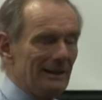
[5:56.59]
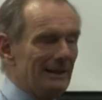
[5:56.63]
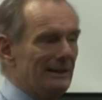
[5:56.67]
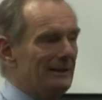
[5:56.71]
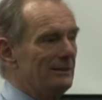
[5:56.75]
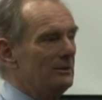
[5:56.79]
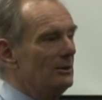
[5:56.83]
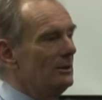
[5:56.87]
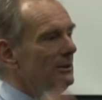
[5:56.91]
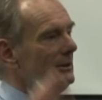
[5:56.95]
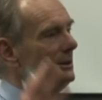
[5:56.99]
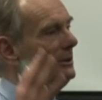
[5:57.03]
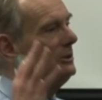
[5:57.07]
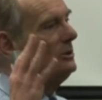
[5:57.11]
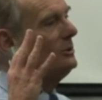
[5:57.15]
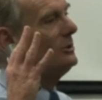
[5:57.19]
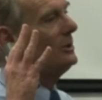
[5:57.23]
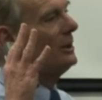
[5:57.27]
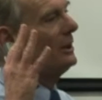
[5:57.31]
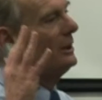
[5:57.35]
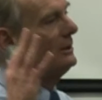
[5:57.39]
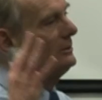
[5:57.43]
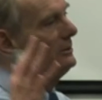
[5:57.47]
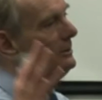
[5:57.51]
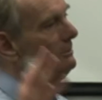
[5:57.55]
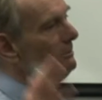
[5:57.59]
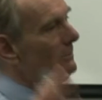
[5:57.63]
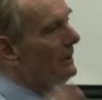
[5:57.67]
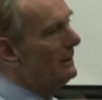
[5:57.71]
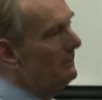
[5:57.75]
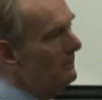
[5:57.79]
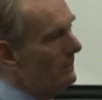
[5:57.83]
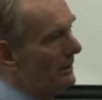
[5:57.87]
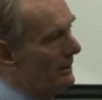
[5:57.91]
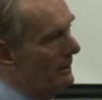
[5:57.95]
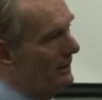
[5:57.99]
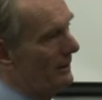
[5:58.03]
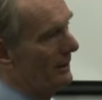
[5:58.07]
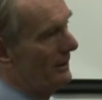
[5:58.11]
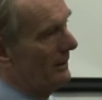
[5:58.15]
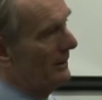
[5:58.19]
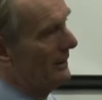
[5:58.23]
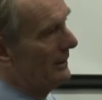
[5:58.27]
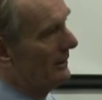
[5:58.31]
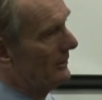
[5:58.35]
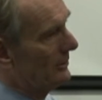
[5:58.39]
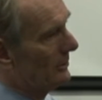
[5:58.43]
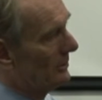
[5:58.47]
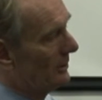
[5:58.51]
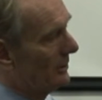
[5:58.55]
It's not that you can't remember
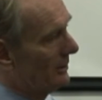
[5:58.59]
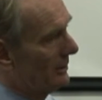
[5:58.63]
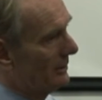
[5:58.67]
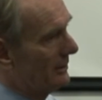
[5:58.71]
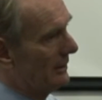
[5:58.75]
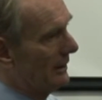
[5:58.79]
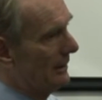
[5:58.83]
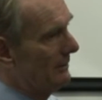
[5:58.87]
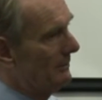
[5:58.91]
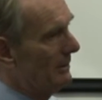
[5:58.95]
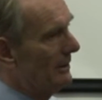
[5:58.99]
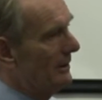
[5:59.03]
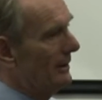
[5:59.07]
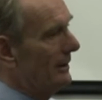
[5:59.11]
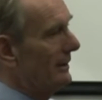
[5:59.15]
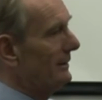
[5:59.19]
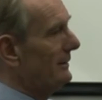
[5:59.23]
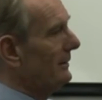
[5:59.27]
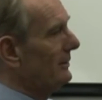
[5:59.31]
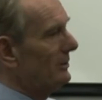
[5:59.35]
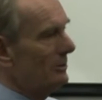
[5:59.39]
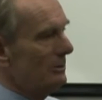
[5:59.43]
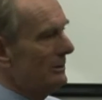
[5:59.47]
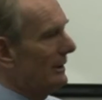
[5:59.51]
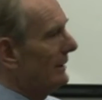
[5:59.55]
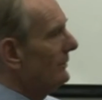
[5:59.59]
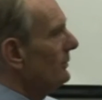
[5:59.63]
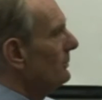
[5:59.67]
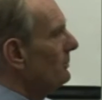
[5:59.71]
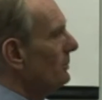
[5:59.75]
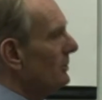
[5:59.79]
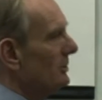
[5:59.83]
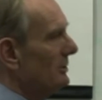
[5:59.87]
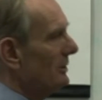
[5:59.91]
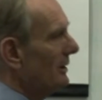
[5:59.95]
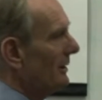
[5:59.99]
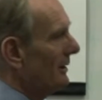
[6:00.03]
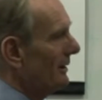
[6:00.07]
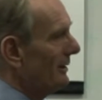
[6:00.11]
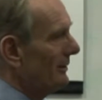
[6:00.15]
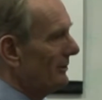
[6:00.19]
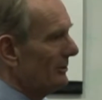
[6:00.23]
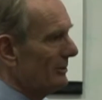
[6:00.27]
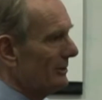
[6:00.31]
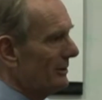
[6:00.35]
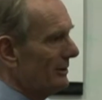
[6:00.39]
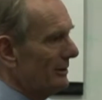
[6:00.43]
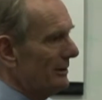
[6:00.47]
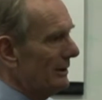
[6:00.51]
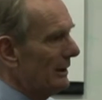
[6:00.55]
his or her name, it's that you never put his
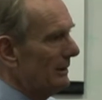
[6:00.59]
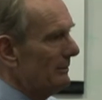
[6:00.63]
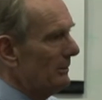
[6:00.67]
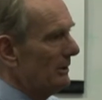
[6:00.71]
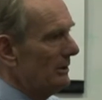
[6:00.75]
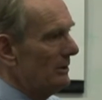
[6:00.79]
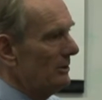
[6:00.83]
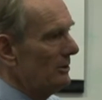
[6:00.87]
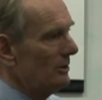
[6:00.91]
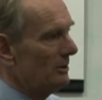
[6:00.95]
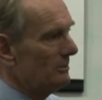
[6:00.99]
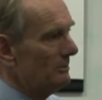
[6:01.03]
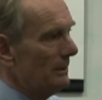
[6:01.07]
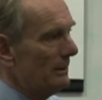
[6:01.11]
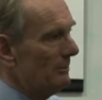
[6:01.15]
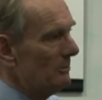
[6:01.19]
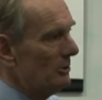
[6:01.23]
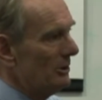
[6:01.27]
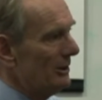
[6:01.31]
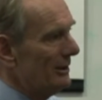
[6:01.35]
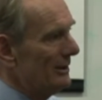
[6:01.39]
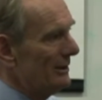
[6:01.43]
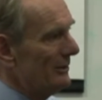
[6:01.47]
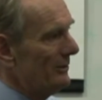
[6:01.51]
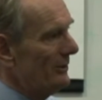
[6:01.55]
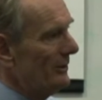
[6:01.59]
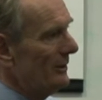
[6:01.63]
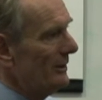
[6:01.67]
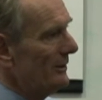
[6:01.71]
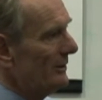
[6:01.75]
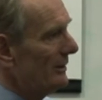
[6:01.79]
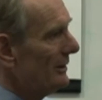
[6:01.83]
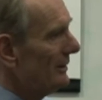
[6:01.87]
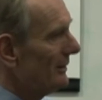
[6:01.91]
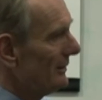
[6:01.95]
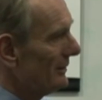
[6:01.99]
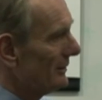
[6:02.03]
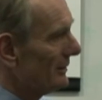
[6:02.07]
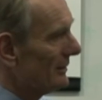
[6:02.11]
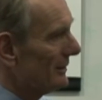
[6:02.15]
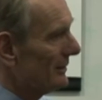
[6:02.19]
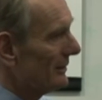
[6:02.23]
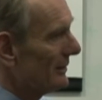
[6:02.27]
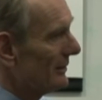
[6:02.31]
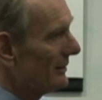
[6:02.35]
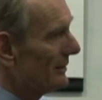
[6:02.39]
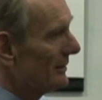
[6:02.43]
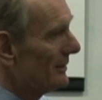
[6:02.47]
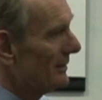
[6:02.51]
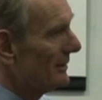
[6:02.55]
or her name into your memory in the first
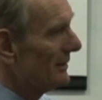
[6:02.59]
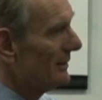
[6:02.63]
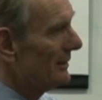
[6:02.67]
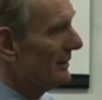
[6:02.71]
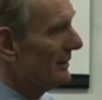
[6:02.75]
instance.